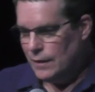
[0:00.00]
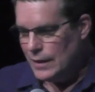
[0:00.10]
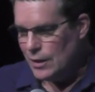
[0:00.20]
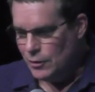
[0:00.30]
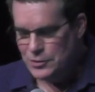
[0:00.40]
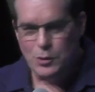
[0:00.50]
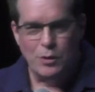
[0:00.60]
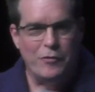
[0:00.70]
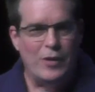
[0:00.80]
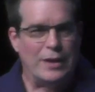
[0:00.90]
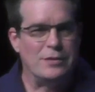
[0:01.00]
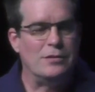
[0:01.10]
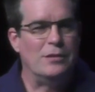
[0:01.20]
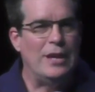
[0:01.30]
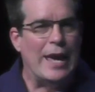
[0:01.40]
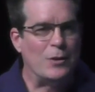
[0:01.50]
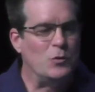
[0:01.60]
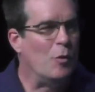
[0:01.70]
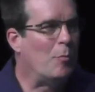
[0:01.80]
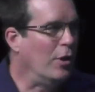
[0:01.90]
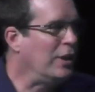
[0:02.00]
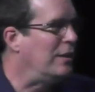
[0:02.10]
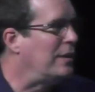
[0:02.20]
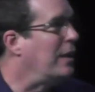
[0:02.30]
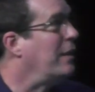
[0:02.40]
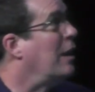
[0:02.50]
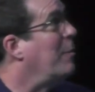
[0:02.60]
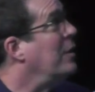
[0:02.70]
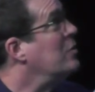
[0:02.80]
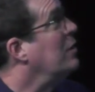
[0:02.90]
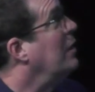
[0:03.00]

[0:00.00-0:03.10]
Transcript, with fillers: That also affects the actual market data that I mentioned,